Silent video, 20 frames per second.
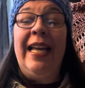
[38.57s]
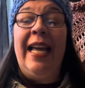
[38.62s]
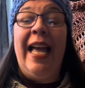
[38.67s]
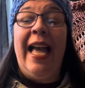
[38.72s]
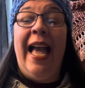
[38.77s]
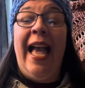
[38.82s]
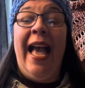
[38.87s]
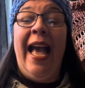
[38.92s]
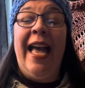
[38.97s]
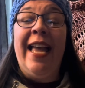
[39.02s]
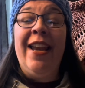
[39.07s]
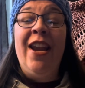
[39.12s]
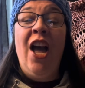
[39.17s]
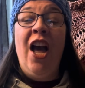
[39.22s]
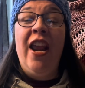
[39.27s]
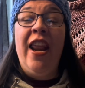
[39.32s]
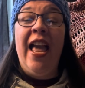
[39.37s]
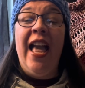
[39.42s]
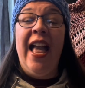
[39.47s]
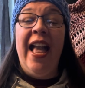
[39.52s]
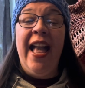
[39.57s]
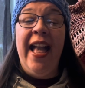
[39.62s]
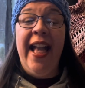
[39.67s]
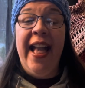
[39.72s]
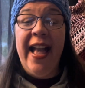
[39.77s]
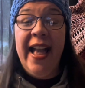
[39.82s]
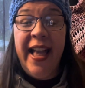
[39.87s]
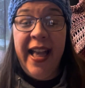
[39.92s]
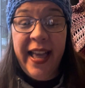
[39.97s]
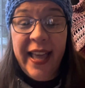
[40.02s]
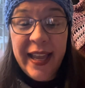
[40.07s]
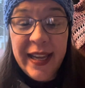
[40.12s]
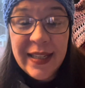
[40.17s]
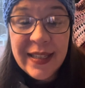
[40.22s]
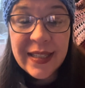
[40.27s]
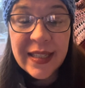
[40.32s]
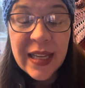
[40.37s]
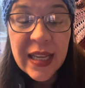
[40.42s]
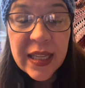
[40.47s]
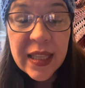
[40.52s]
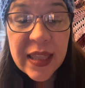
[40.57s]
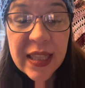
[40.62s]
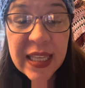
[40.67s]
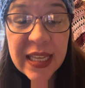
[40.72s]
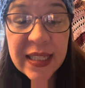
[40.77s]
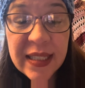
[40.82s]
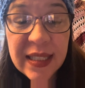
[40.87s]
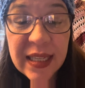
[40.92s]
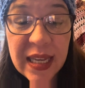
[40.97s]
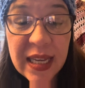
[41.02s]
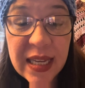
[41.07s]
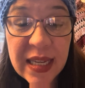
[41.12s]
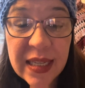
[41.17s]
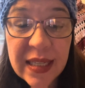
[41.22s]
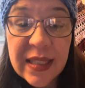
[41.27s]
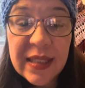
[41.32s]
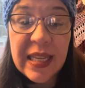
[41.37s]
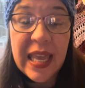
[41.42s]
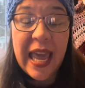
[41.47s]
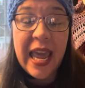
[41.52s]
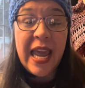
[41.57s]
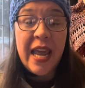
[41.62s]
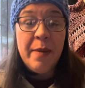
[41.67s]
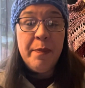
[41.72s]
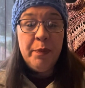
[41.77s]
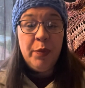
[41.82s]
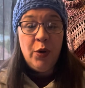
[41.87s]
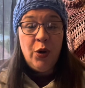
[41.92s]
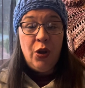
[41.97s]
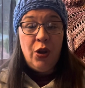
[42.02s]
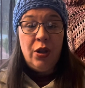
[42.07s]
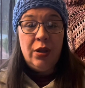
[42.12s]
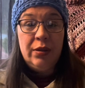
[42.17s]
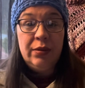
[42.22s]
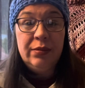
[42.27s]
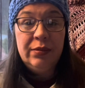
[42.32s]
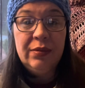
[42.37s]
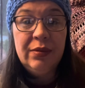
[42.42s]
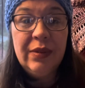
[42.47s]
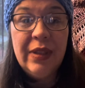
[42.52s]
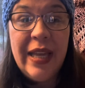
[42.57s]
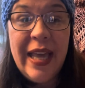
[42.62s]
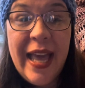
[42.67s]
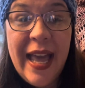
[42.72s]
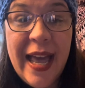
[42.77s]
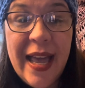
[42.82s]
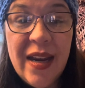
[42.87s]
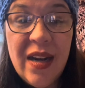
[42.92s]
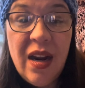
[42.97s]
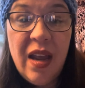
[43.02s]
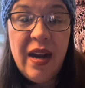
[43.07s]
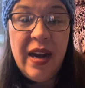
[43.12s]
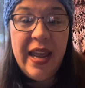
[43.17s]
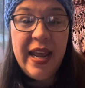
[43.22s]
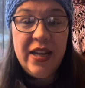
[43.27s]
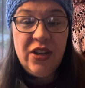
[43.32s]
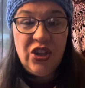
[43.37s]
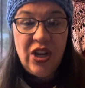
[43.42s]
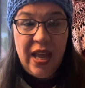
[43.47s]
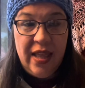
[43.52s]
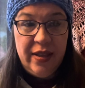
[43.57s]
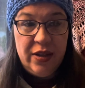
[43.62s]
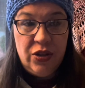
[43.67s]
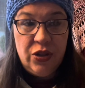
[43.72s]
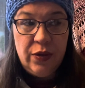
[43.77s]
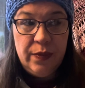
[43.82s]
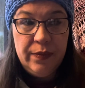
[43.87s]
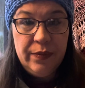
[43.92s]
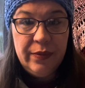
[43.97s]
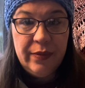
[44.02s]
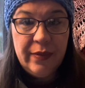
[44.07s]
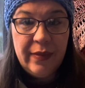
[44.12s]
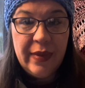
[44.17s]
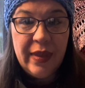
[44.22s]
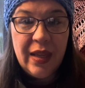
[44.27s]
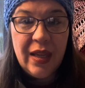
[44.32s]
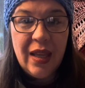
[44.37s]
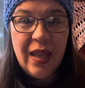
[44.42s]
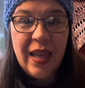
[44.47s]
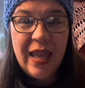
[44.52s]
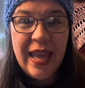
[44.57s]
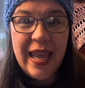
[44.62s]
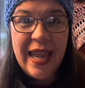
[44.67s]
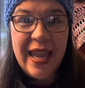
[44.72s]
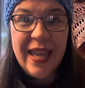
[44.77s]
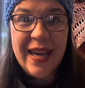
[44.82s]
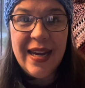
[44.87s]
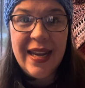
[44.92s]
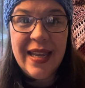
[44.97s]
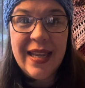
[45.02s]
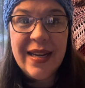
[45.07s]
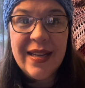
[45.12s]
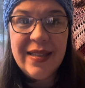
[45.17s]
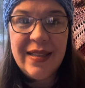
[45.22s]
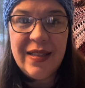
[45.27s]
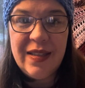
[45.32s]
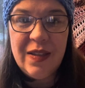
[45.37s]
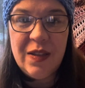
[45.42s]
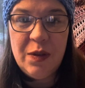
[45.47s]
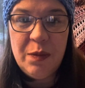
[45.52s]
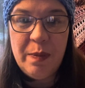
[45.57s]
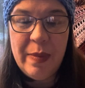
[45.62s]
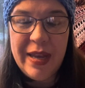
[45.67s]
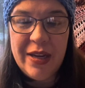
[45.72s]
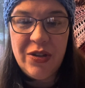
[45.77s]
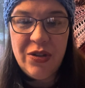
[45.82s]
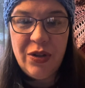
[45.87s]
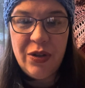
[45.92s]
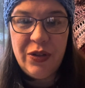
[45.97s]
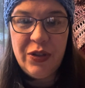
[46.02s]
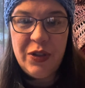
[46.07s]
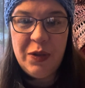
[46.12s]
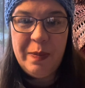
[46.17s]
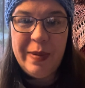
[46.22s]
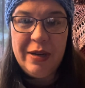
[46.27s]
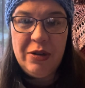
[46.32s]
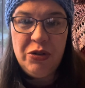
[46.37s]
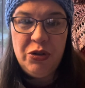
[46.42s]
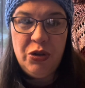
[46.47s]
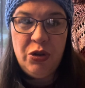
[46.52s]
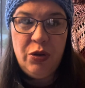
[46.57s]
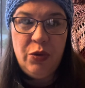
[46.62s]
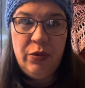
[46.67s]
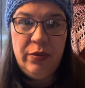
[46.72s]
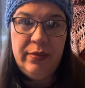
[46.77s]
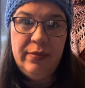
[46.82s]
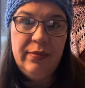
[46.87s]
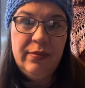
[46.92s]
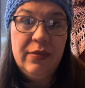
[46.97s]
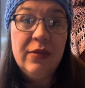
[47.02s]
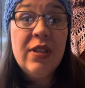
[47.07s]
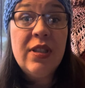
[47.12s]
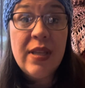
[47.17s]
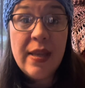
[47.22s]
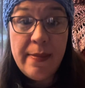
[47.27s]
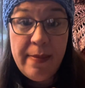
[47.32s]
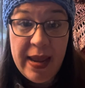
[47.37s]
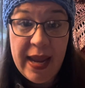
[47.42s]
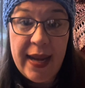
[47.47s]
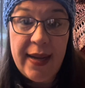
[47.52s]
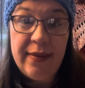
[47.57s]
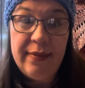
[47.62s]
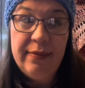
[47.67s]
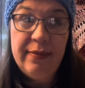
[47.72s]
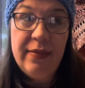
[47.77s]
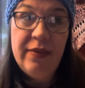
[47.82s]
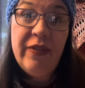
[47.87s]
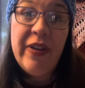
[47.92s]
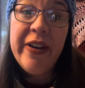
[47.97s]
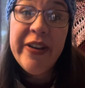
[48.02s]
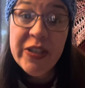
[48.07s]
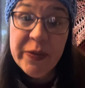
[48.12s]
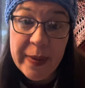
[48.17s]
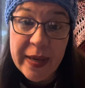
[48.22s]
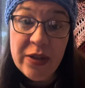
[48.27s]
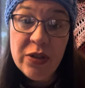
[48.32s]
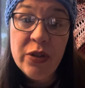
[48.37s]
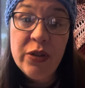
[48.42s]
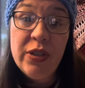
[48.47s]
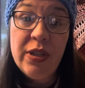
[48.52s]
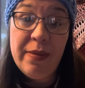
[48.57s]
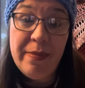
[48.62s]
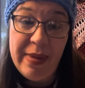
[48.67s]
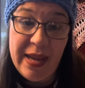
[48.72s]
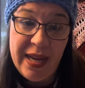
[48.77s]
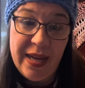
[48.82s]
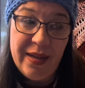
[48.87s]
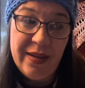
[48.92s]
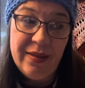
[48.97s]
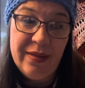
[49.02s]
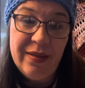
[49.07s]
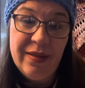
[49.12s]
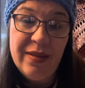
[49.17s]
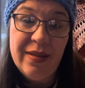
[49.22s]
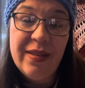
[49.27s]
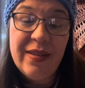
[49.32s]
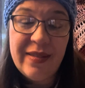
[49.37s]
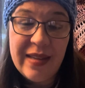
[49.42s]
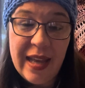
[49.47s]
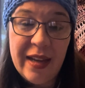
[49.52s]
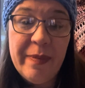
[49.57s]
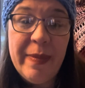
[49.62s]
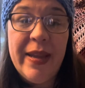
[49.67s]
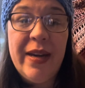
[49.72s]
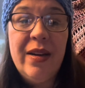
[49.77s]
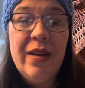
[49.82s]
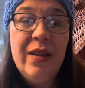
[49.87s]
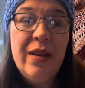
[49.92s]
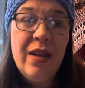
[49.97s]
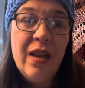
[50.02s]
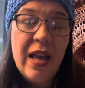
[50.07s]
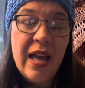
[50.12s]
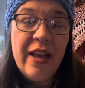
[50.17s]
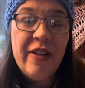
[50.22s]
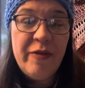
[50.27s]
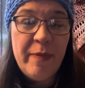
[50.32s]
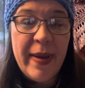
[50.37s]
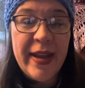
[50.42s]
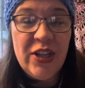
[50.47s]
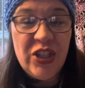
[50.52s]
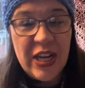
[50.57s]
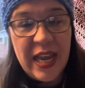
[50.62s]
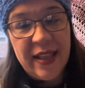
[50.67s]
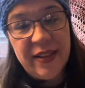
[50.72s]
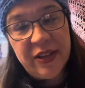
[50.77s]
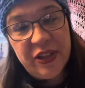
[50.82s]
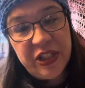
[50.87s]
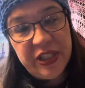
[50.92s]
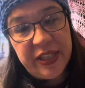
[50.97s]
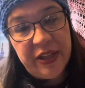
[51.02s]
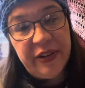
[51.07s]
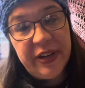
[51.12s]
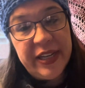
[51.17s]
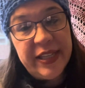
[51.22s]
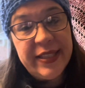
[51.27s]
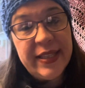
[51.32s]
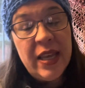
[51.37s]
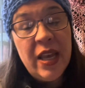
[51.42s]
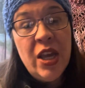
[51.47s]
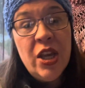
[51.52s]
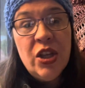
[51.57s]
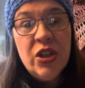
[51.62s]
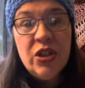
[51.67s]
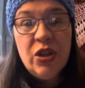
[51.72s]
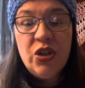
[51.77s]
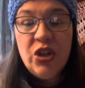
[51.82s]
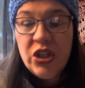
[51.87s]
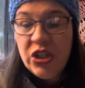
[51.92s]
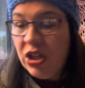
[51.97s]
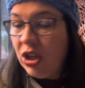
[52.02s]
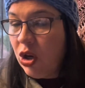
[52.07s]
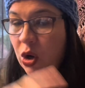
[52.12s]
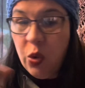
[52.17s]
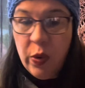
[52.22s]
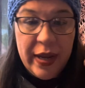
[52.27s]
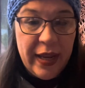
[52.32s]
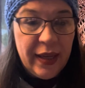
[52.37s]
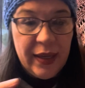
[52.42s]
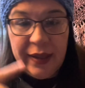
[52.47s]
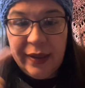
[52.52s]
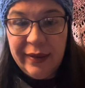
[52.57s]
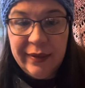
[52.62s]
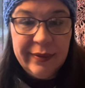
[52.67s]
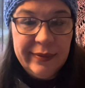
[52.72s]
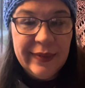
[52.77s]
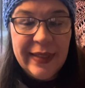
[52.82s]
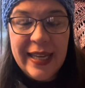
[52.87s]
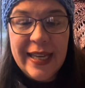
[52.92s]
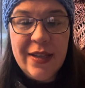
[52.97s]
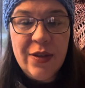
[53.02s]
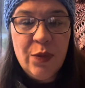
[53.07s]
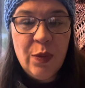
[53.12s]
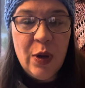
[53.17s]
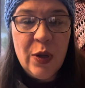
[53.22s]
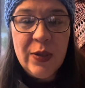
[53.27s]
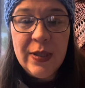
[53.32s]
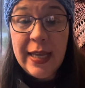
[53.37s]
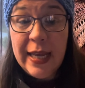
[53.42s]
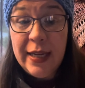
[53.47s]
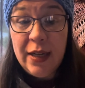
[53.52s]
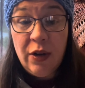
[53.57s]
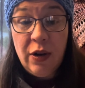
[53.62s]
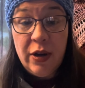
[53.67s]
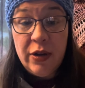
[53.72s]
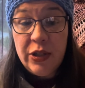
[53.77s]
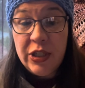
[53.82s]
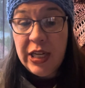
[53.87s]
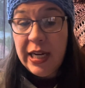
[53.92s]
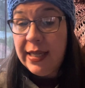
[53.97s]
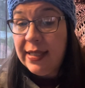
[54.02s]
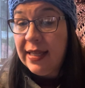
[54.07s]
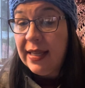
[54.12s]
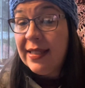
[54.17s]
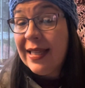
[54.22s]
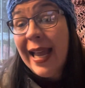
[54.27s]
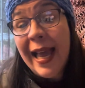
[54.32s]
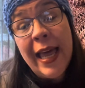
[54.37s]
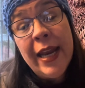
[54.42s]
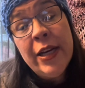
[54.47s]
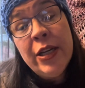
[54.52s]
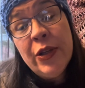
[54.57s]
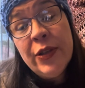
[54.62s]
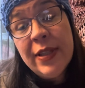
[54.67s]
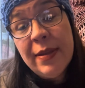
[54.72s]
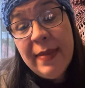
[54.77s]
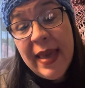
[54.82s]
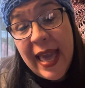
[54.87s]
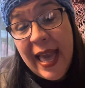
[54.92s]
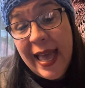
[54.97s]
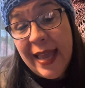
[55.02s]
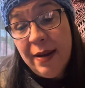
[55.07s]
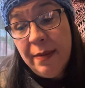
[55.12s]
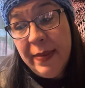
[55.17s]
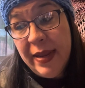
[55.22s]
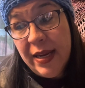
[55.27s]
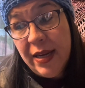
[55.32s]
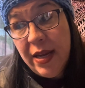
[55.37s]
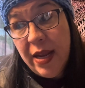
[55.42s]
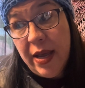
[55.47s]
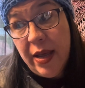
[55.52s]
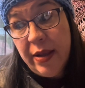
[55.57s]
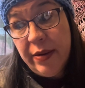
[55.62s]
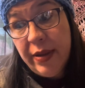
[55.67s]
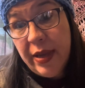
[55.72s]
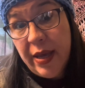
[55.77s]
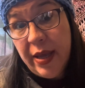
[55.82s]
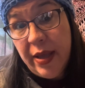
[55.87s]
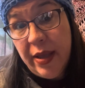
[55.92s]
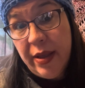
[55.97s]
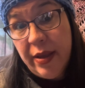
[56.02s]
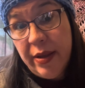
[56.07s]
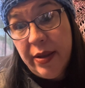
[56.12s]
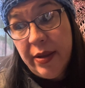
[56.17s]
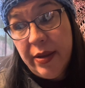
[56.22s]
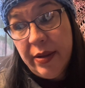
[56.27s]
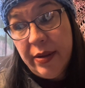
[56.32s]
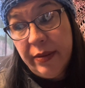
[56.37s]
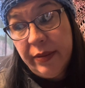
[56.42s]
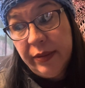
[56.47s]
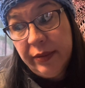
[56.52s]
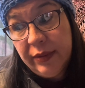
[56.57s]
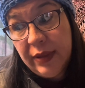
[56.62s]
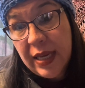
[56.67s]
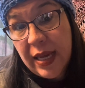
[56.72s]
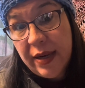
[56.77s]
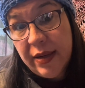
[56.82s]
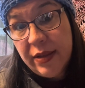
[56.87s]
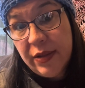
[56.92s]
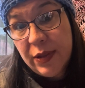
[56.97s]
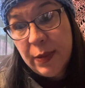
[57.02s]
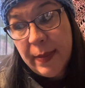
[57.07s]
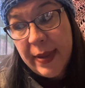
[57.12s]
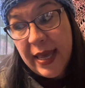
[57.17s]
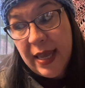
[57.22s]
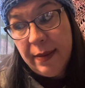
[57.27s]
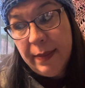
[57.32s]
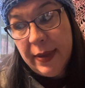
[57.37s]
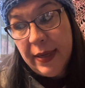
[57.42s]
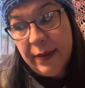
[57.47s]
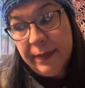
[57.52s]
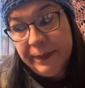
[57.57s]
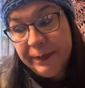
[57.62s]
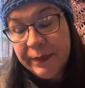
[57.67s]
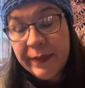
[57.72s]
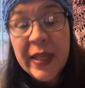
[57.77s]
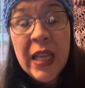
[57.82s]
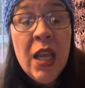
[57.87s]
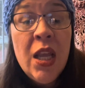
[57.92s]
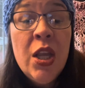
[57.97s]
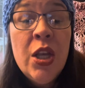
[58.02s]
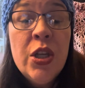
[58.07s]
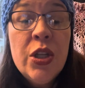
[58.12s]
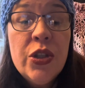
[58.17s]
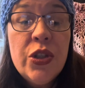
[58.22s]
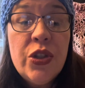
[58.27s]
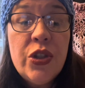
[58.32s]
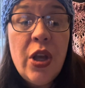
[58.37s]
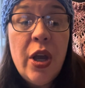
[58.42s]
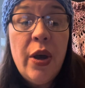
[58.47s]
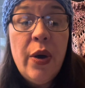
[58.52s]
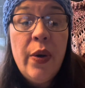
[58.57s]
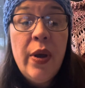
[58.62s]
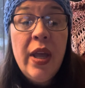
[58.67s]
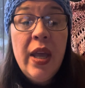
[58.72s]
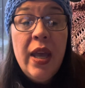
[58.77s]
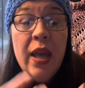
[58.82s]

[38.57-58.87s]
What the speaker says: Hat Not Hate. This is April Hat Not Hate Challenge. And it is a special, special to me, very special to me segment of my challenge series. So just a quick, as Rose Like Crochet says, I gotta do some admin, yo, yo. Gotta do some admin. So